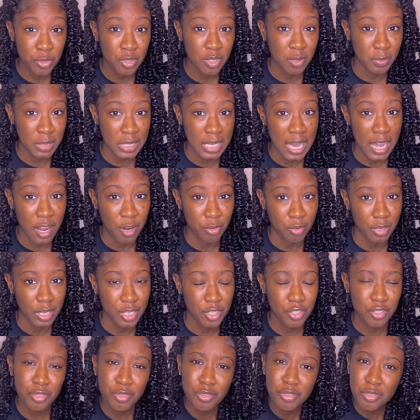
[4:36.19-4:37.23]
to be
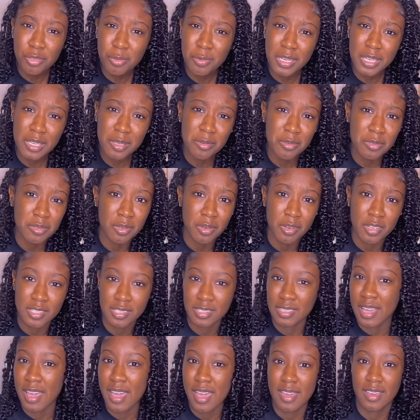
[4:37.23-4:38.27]
outraged. You knew what he was going to
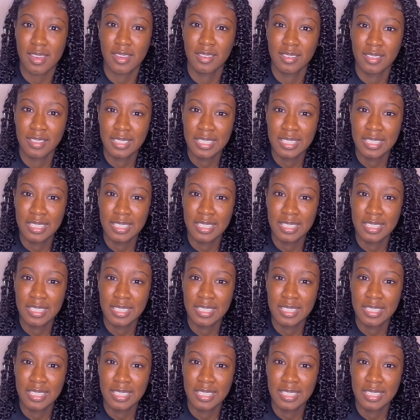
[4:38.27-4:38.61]
say.